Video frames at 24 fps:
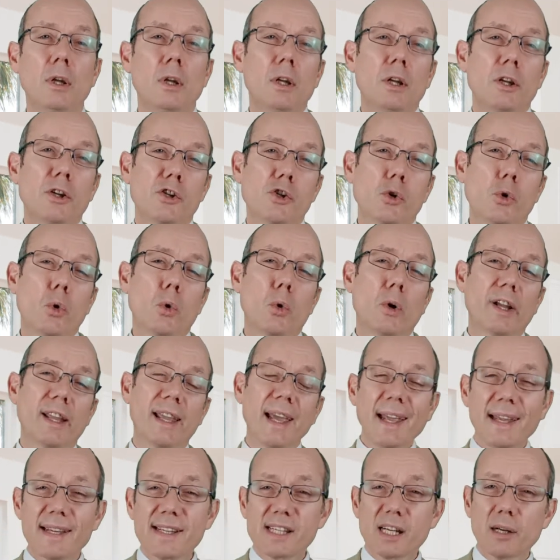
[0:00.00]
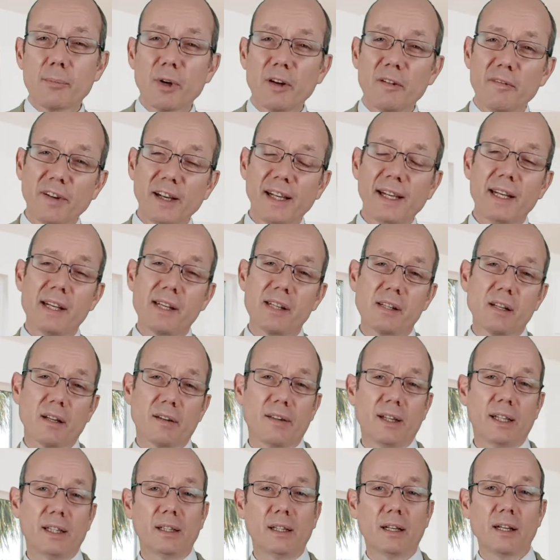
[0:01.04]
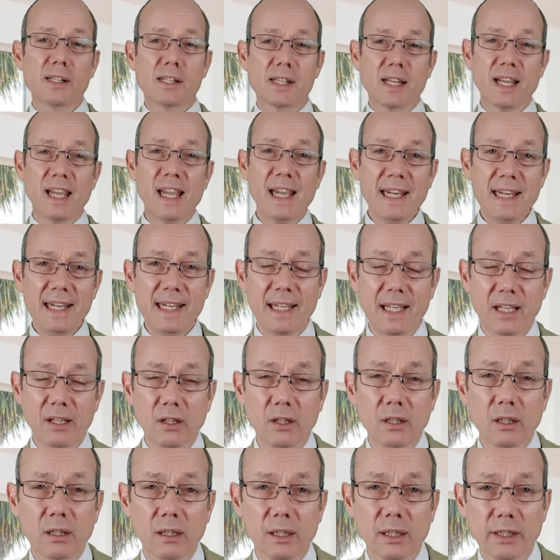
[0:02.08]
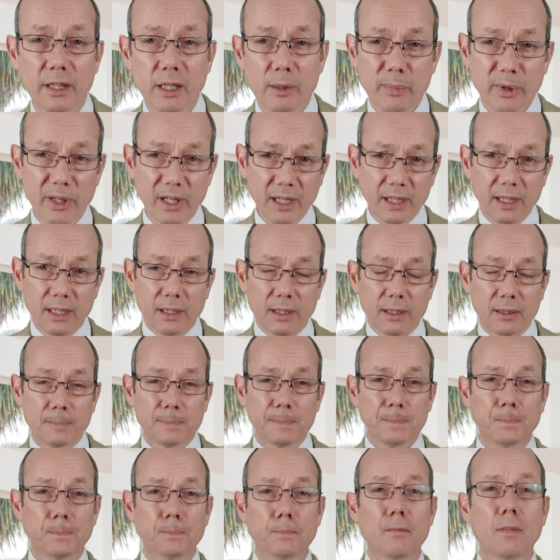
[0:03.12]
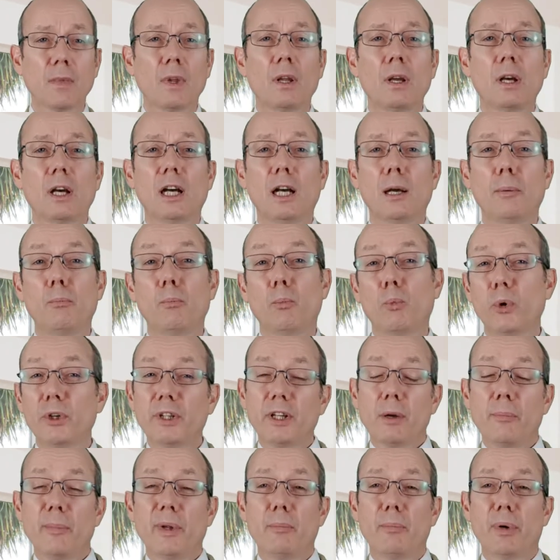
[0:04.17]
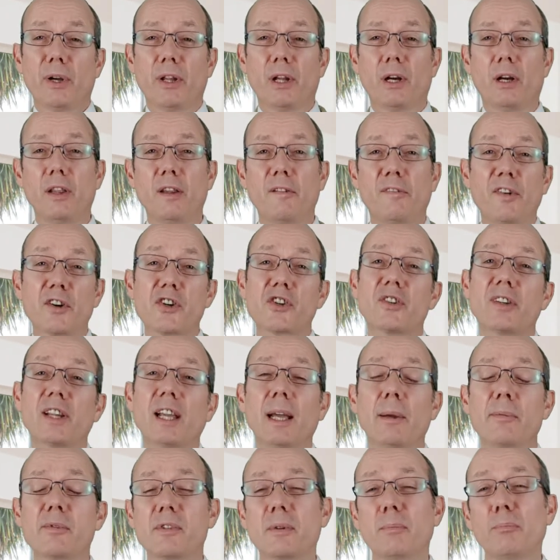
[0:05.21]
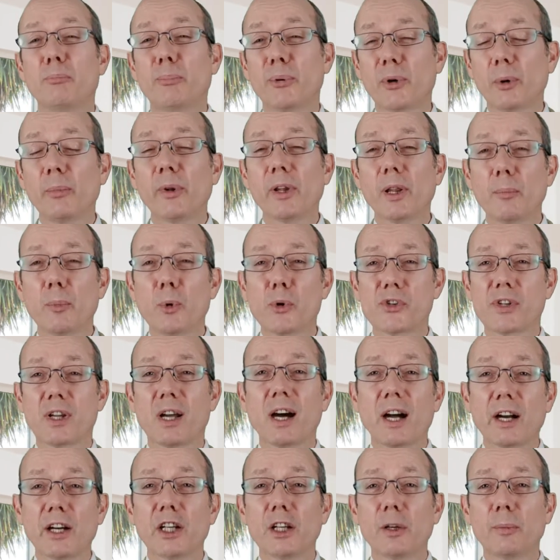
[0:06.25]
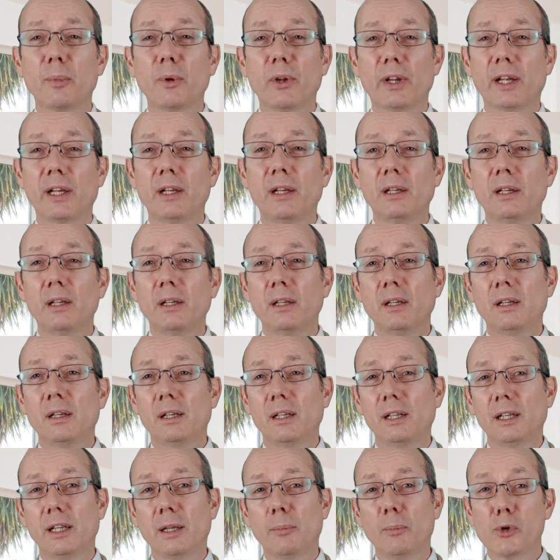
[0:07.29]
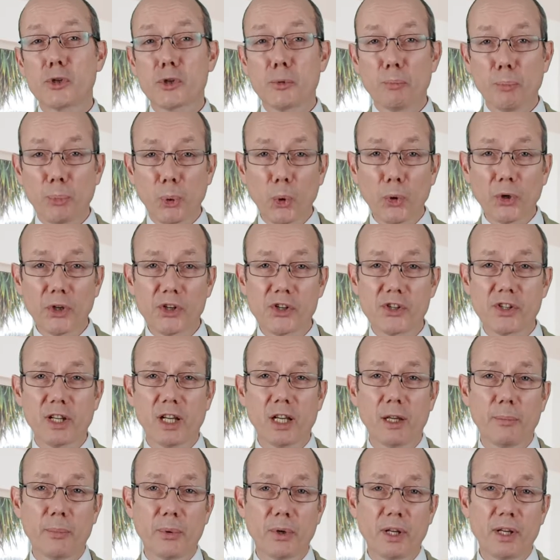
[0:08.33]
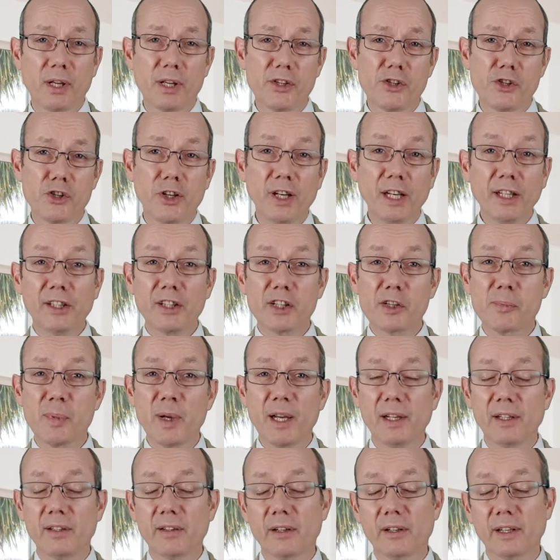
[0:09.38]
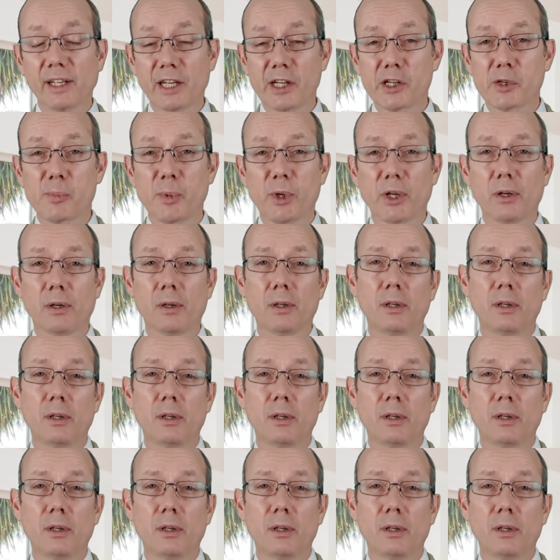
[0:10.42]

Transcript: So get some advice. I think that's the key here in the beginning. Um, what do I mean by that? The first steps, and probably the most arguably uh, the most important step, is you need to speak to an expert.